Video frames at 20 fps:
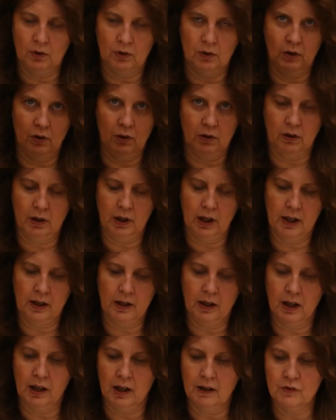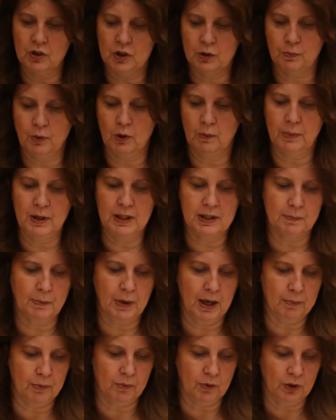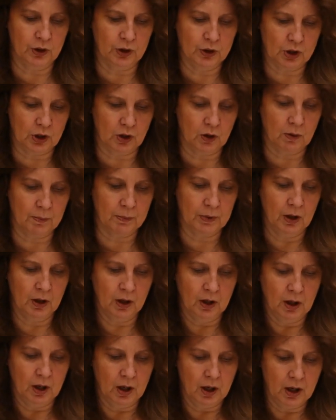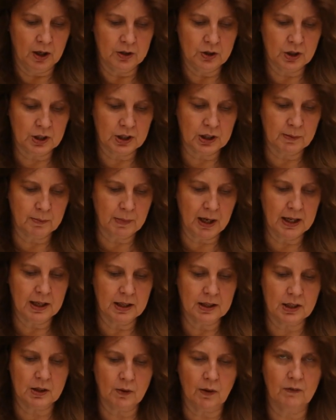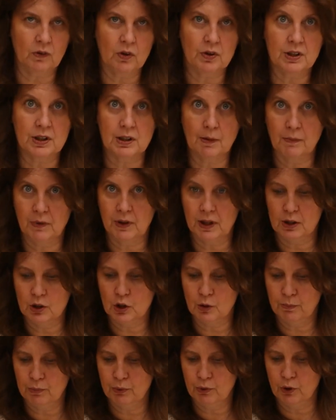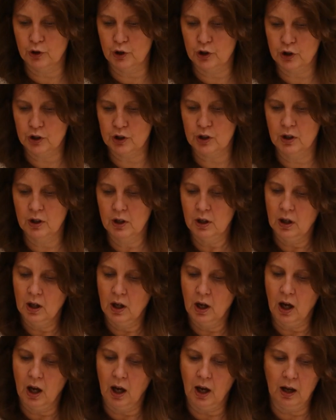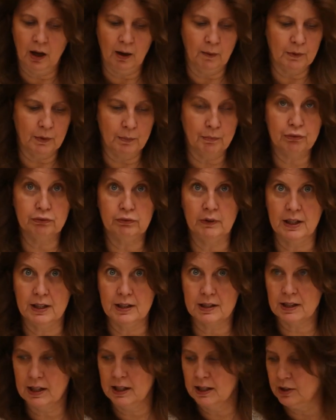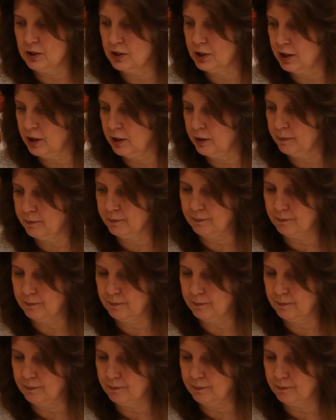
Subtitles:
Alright, and I've just put a piece of paper on the top just to make it so I've got something to push the print into.